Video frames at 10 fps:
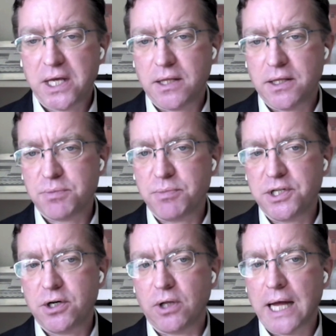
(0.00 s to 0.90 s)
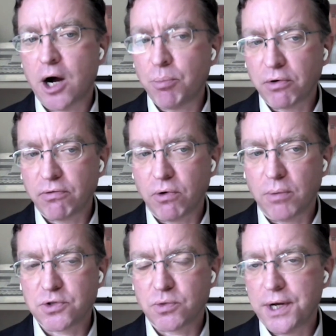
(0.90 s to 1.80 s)
And this material
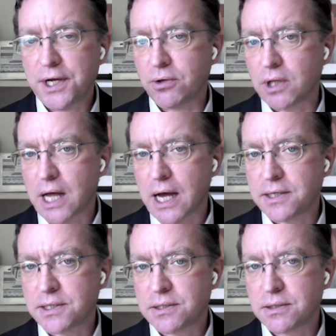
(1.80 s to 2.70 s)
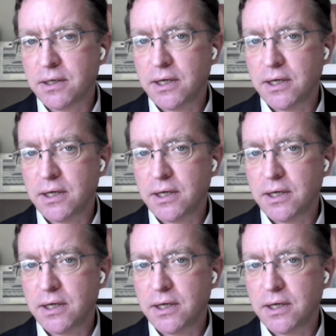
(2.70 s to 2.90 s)
outperforms window glass